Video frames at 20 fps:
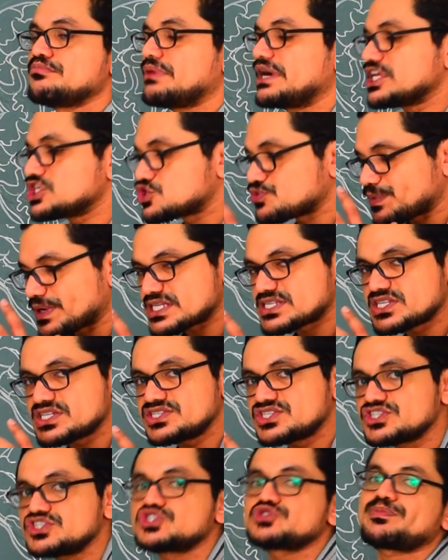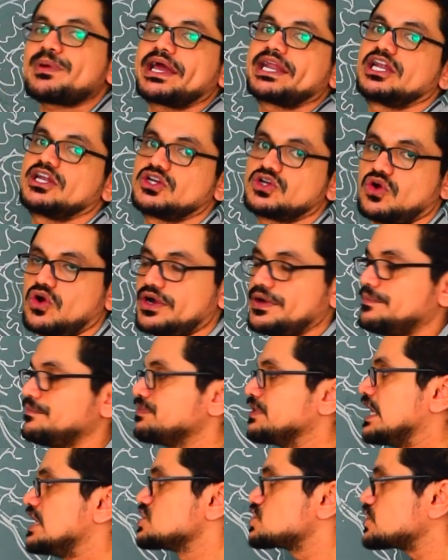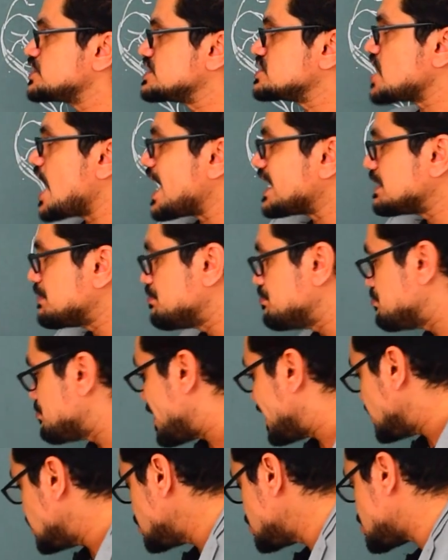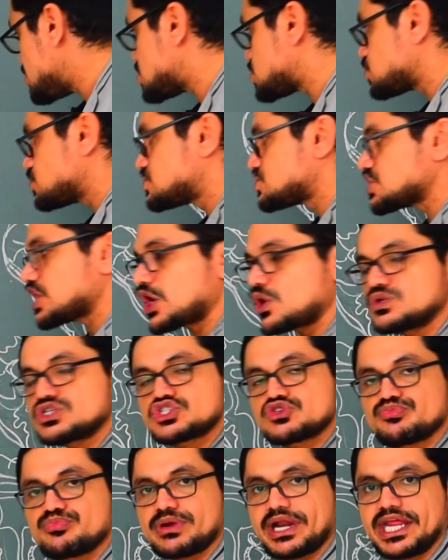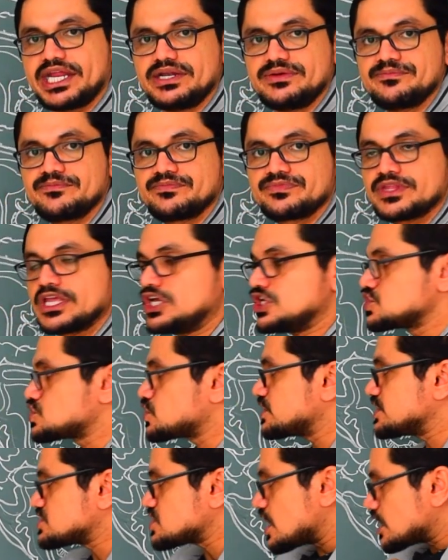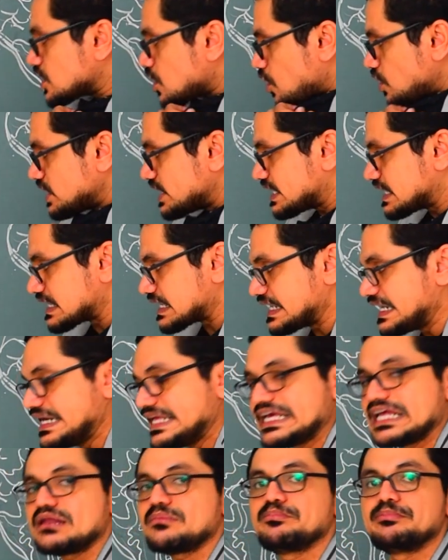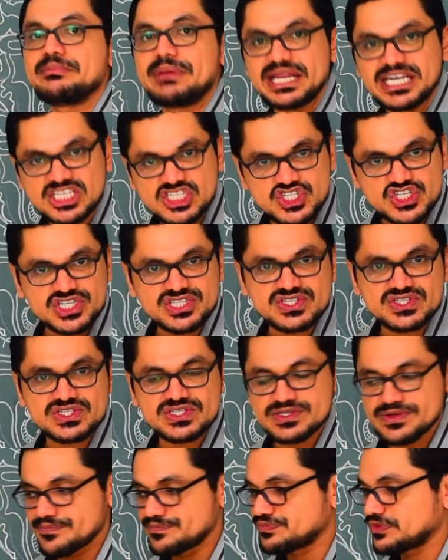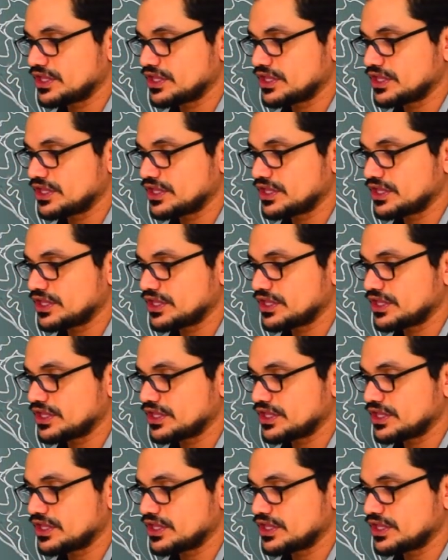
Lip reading: but is present in spinal cord. So these are the meninges which surrounds the brain. So these are called cranial meninges.